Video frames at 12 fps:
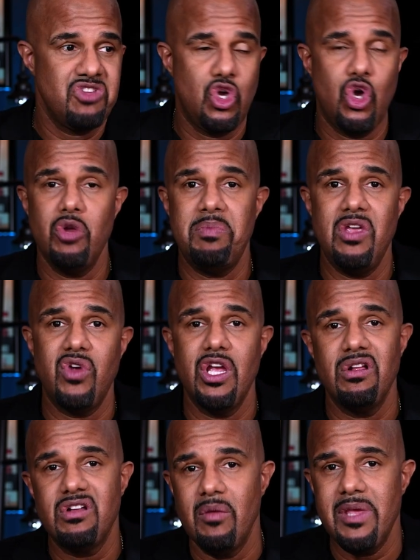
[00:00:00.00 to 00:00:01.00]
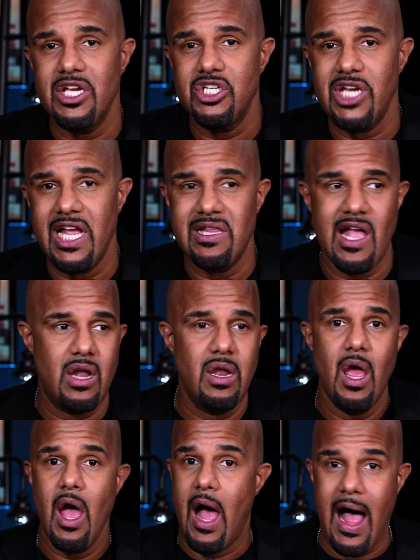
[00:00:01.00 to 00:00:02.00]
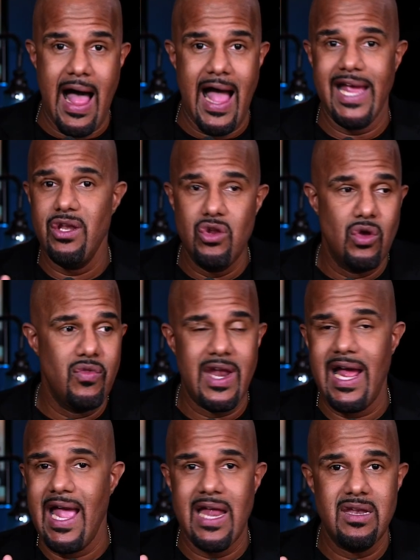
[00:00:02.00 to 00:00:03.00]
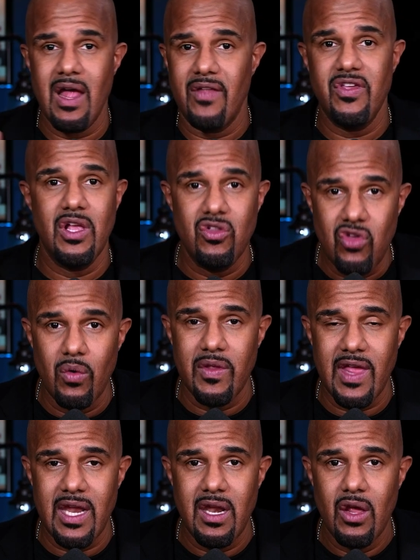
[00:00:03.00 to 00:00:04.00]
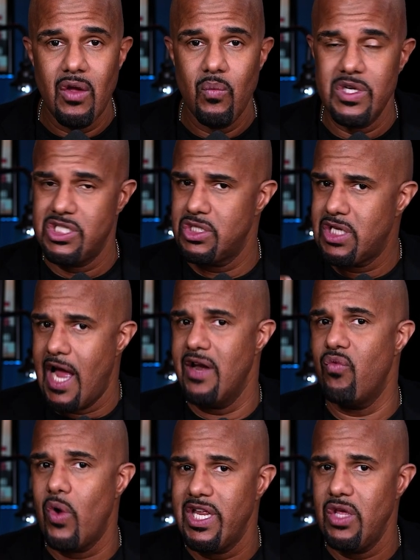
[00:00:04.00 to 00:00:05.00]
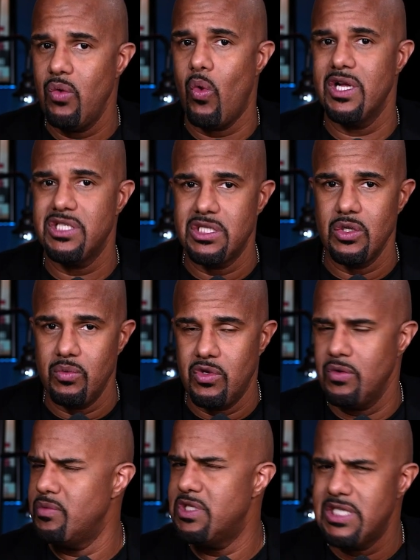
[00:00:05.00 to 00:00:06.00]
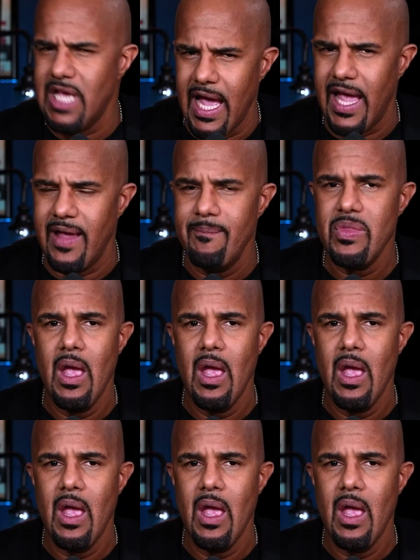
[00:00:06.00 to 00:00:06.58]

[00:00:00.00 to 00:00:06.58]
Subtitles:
Could be real, could be a shakedown. I knew that I had nothing to do with it, which is kind of what he wants to say.